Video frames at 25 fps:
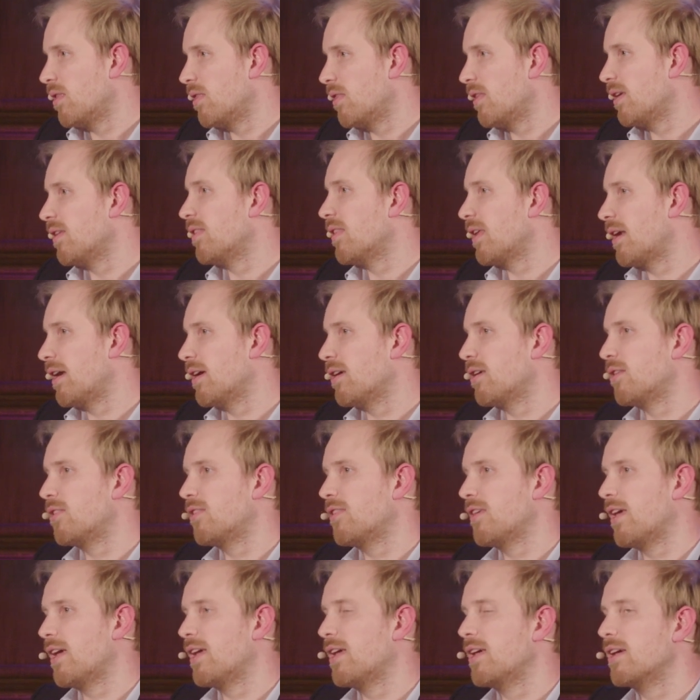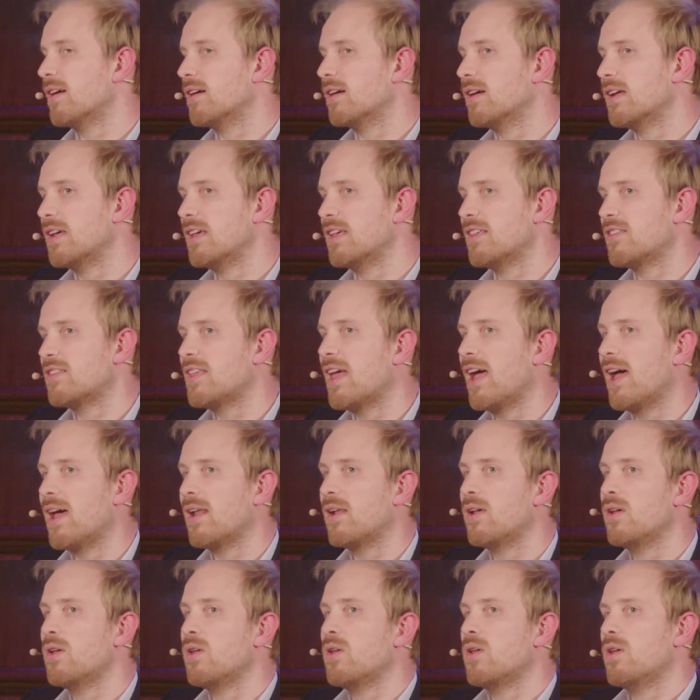thing that I could say here is
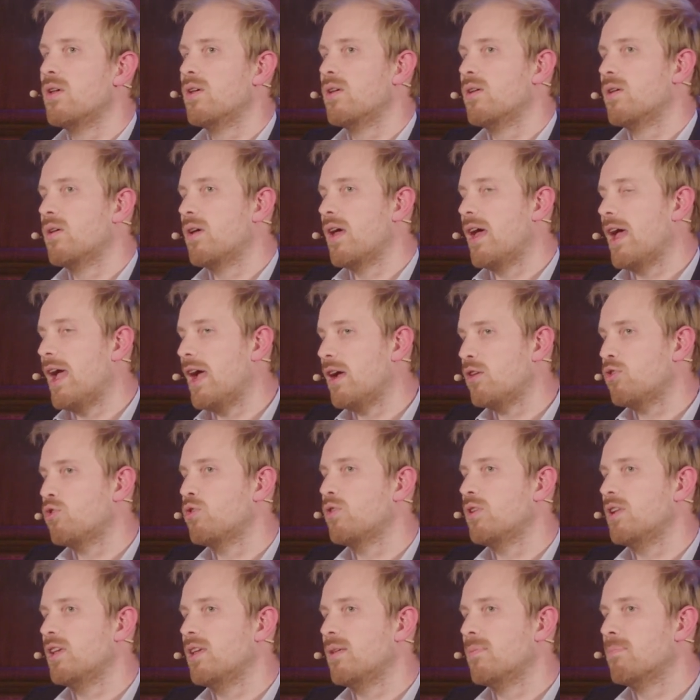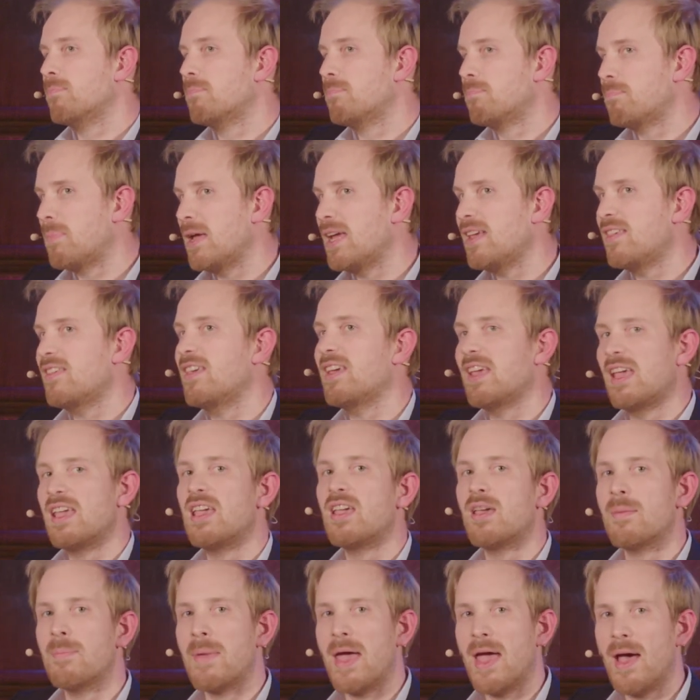that actually basic
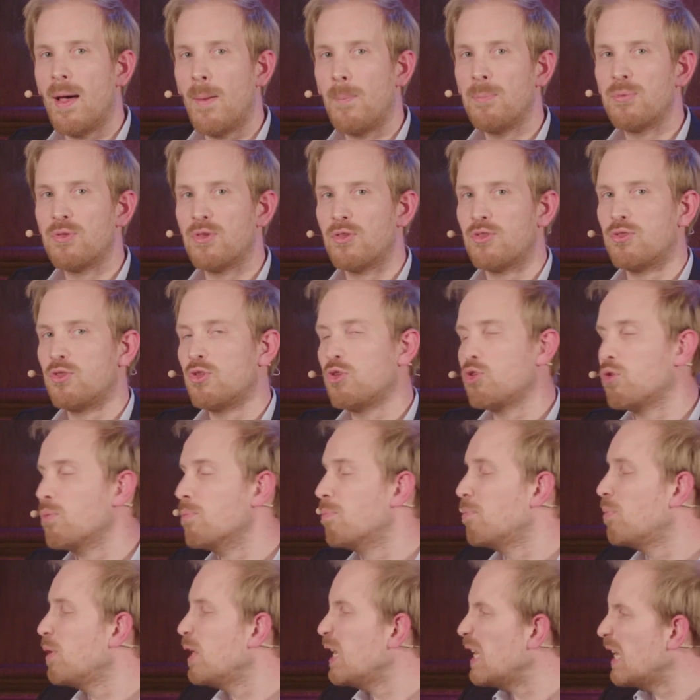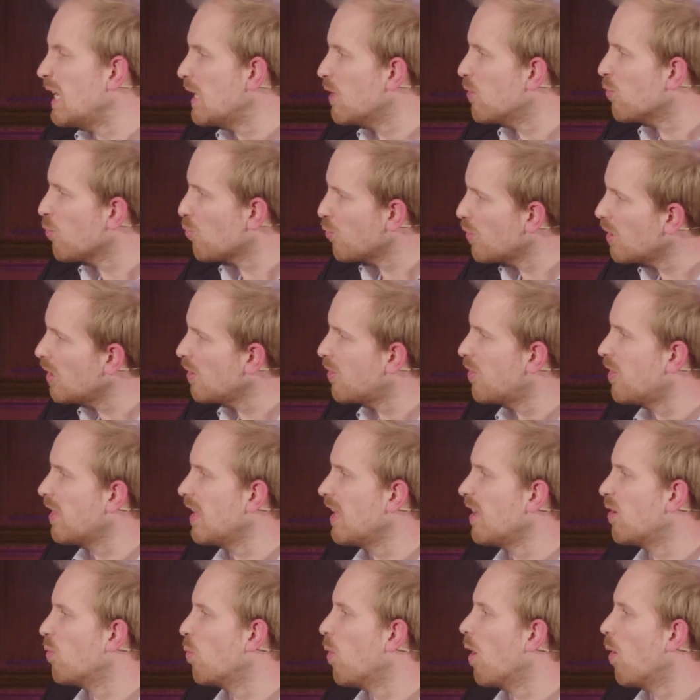income helps us to completely
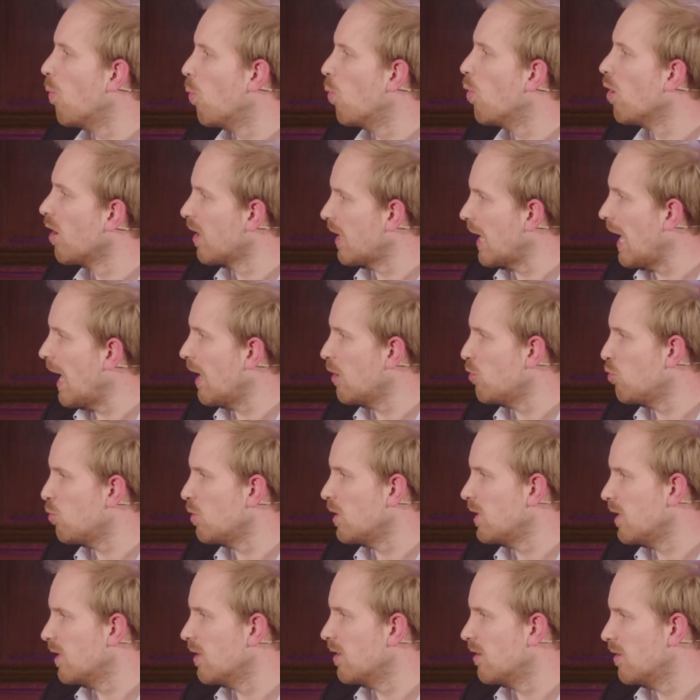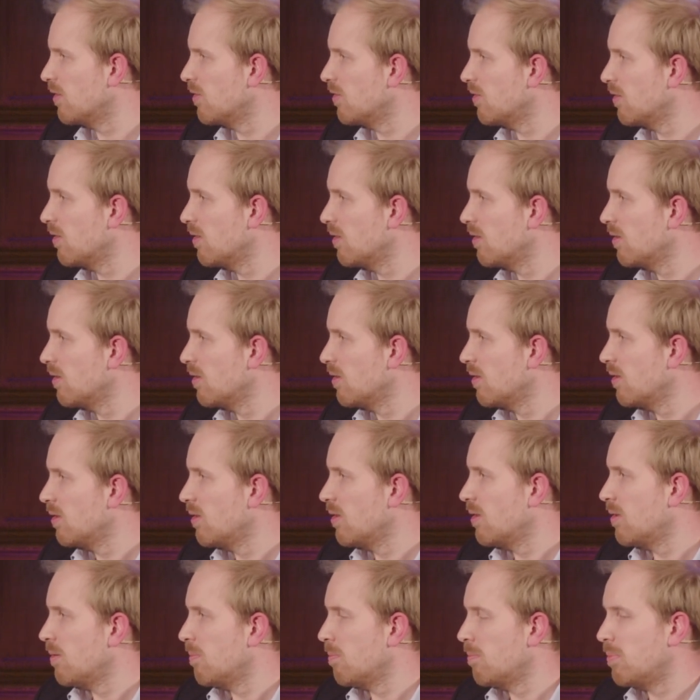rethink what work actually is.
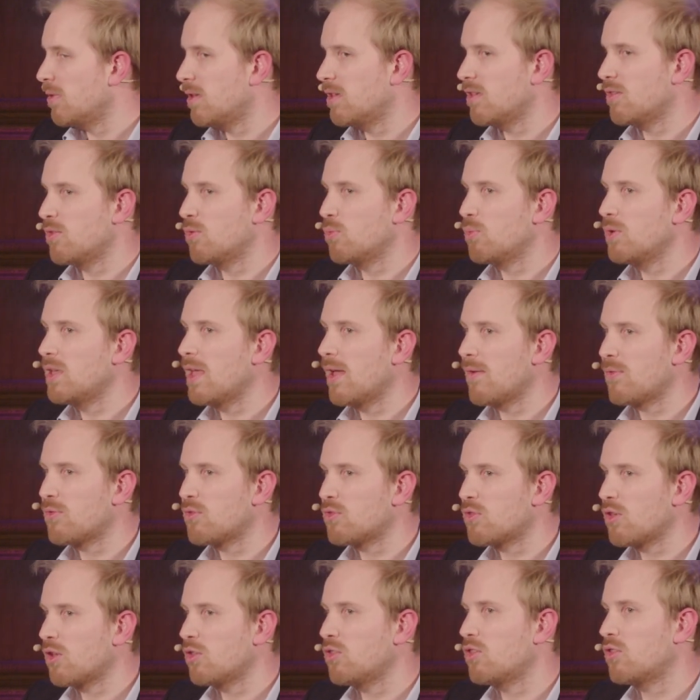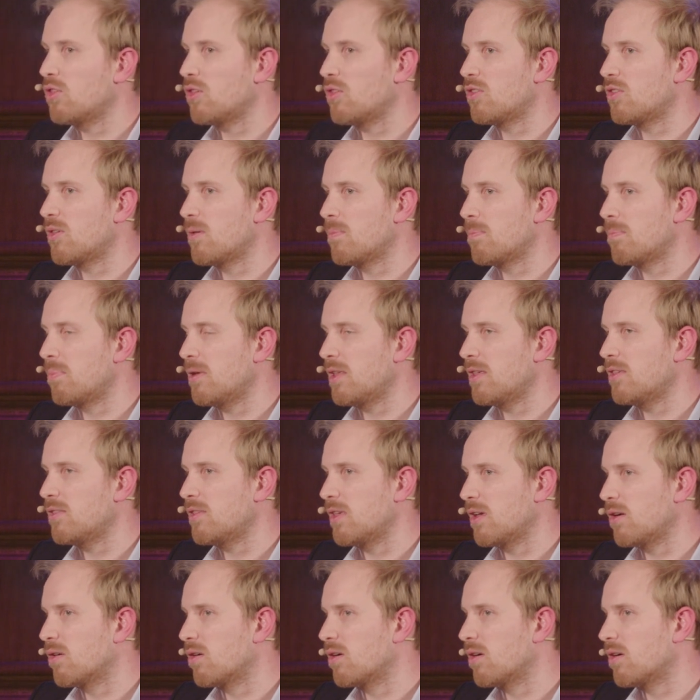Because we have such a
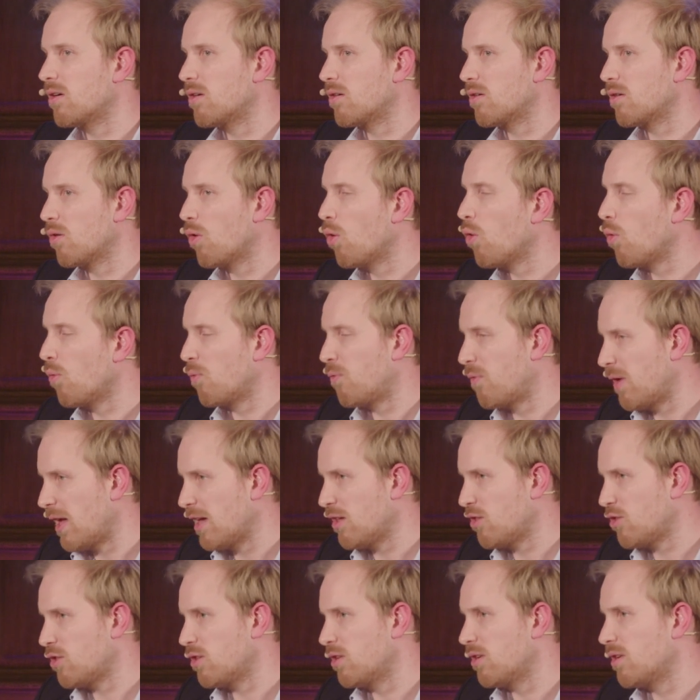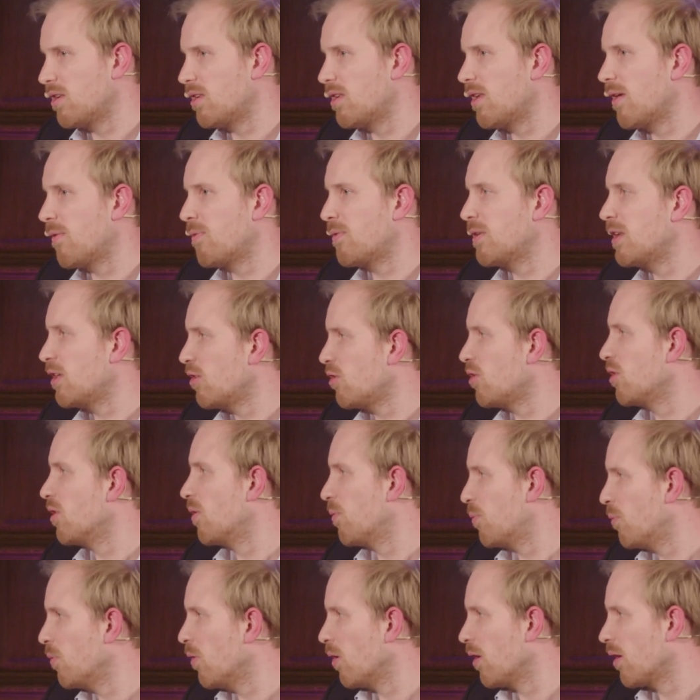simplistic or old-fashioned definition
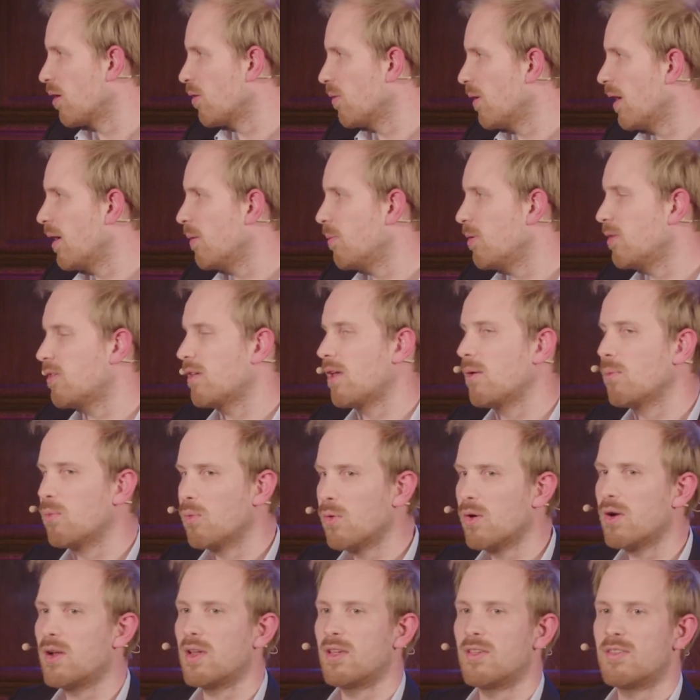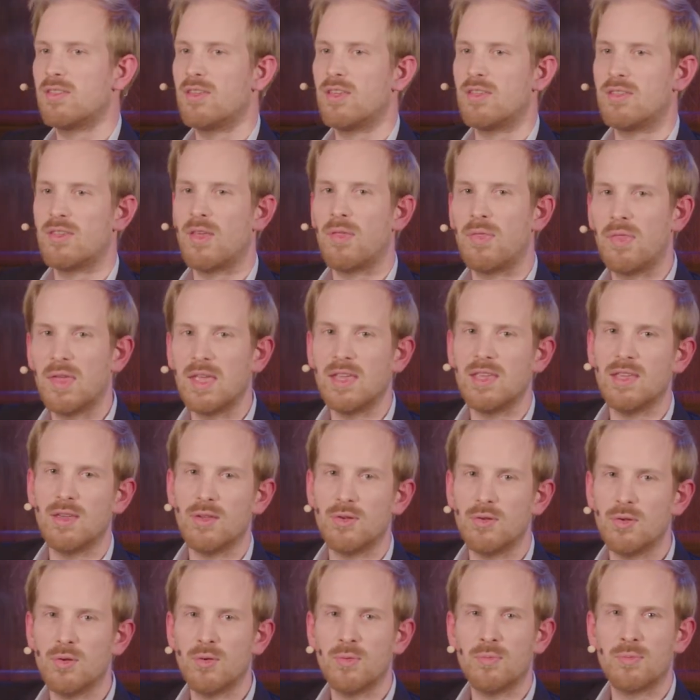of work, right? We say work is this thing
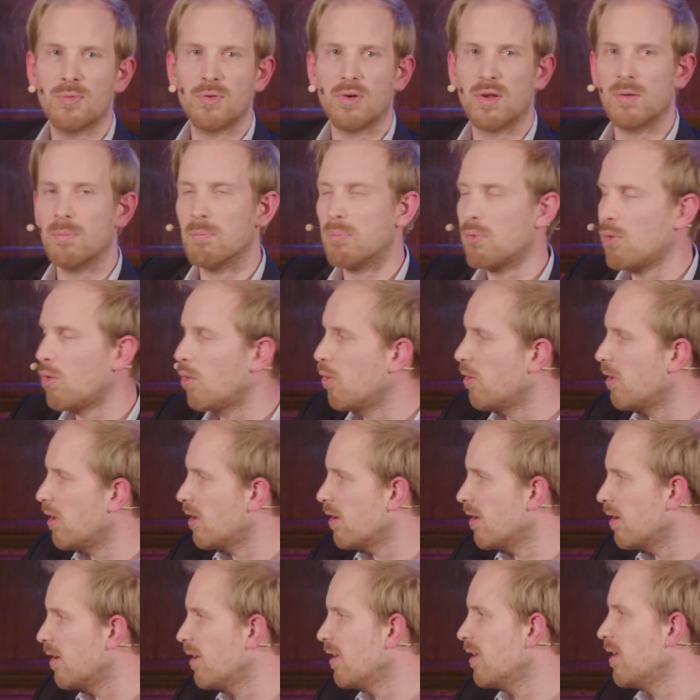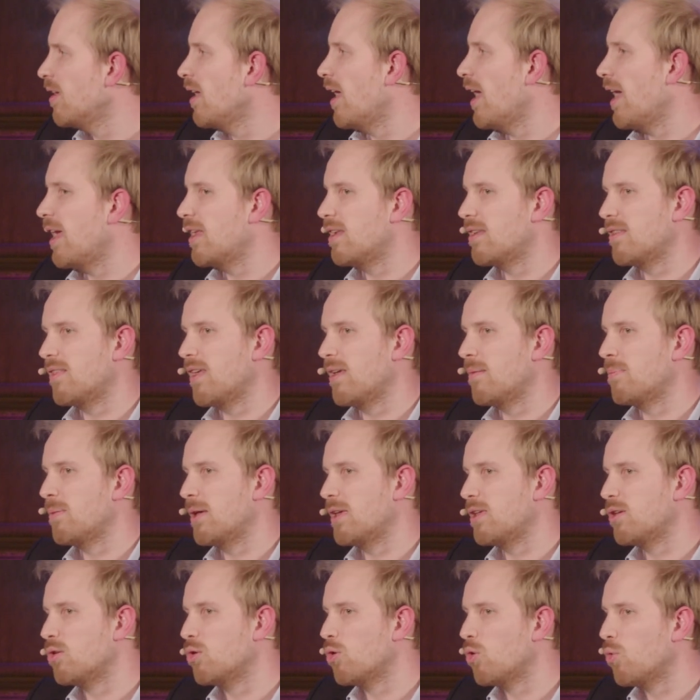you do for an employer, and they
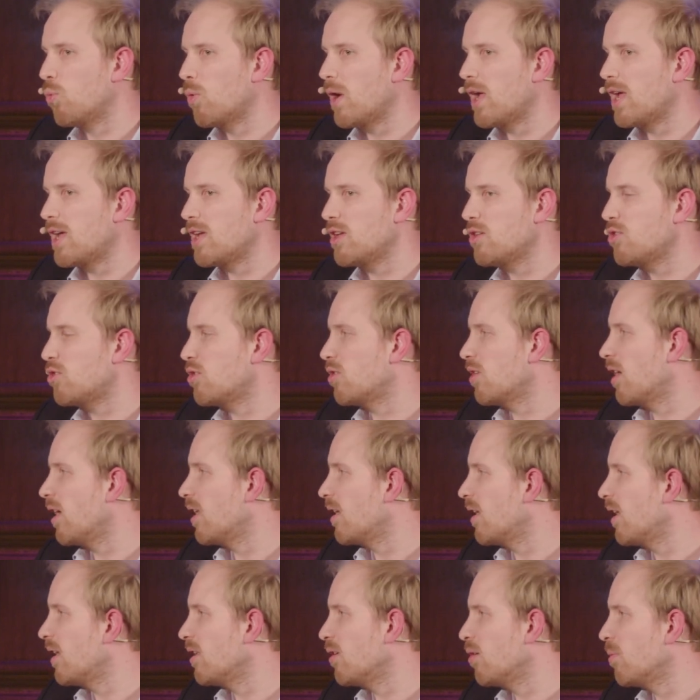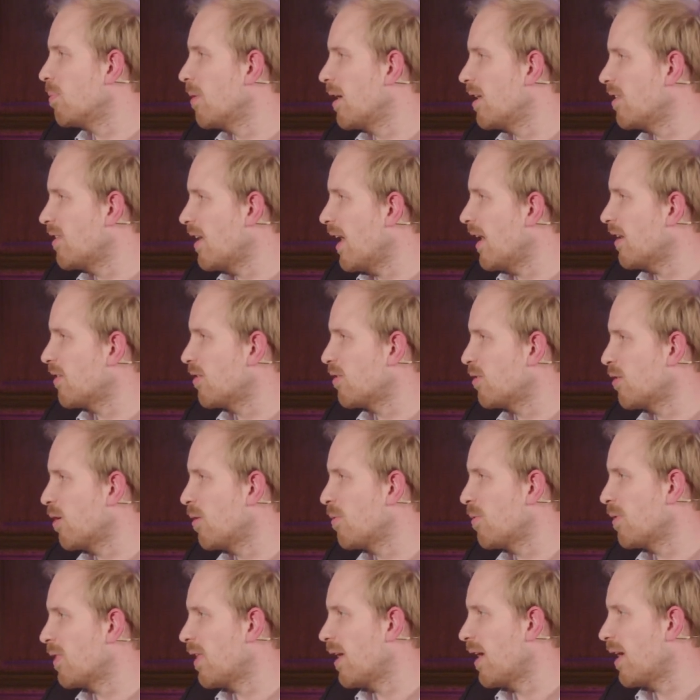pay you a wage, and you pay taxes
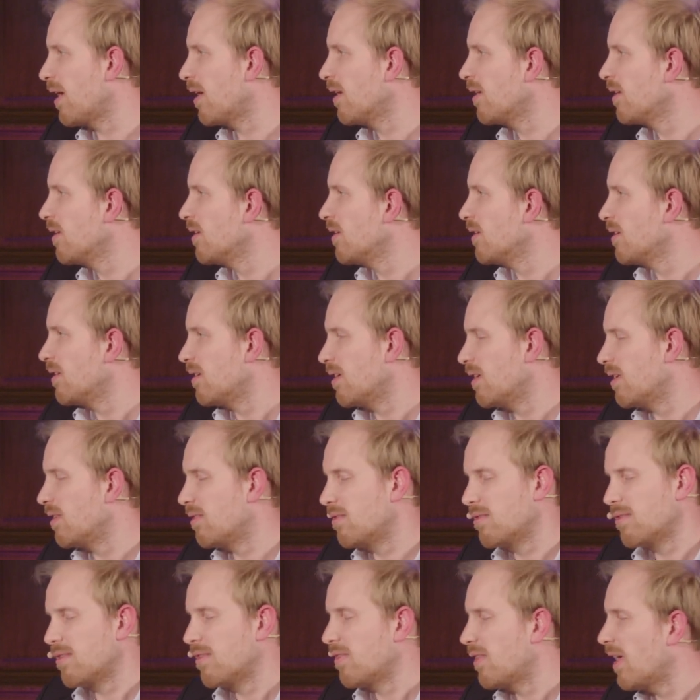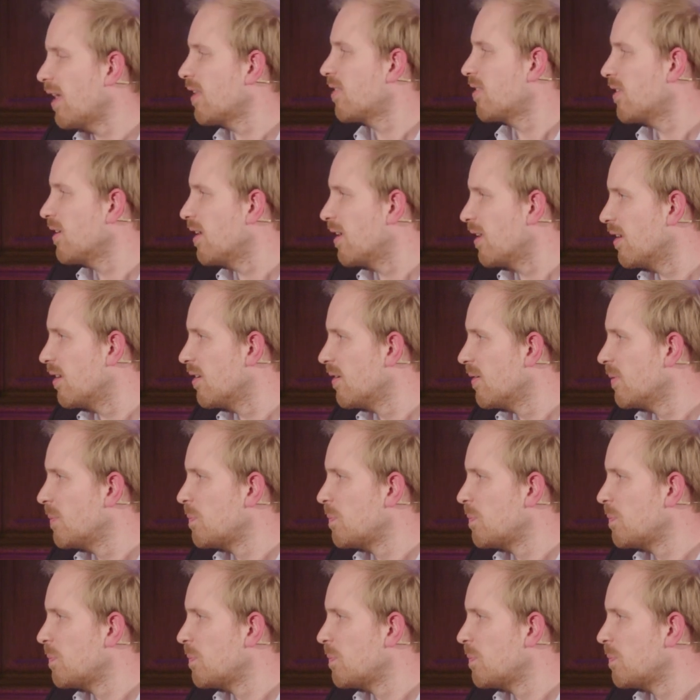over that, and that's it.